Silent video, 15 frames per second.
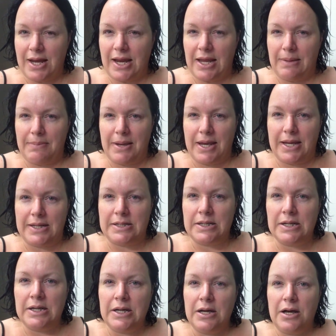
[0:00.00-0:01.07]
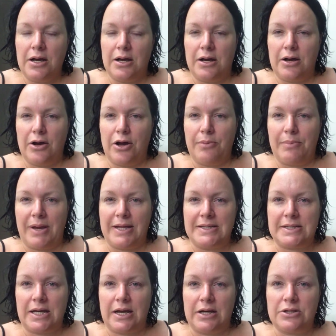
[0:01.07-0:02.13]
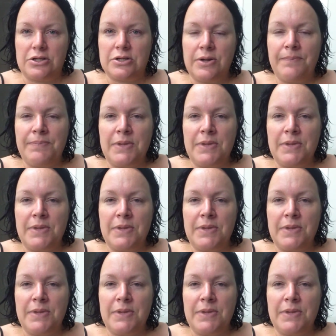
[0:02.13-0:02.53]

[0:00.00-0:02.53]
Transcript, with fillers: handmade, uh, homemade touch.